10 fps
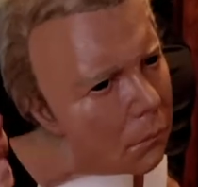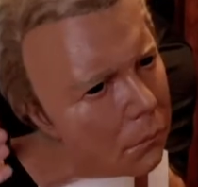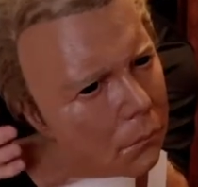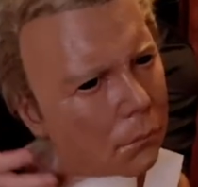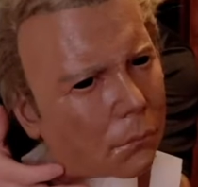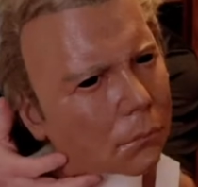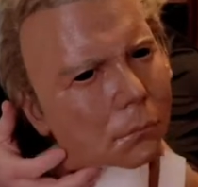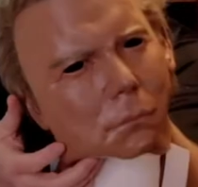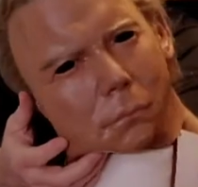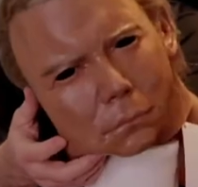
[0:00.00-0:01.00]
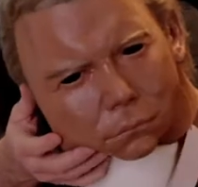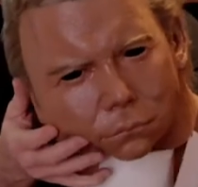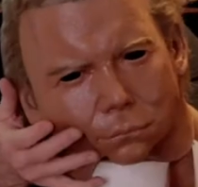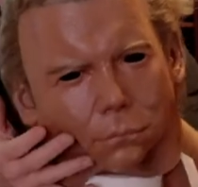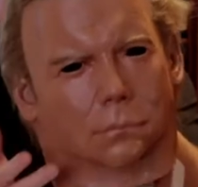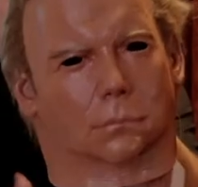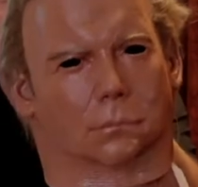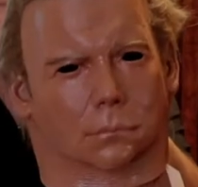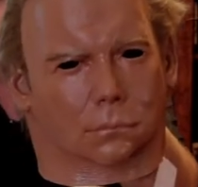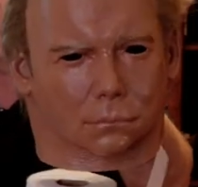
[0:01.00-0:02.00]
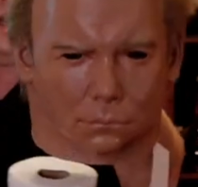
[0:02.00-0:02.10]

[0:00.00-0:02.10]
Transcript: Let me edit me